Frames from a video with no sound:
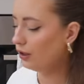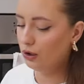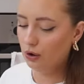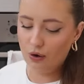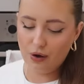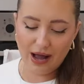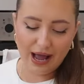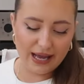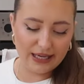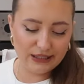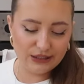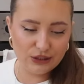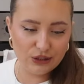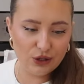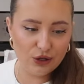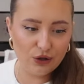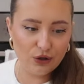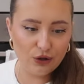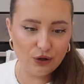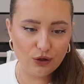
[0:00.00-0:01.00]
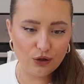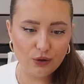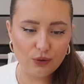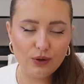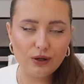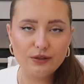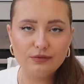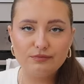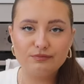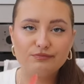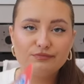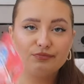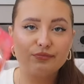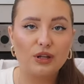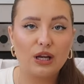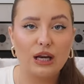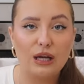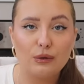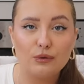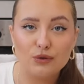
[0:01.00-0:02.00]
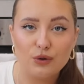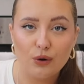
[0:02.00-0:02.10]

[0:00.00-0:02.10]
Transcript: Got a new little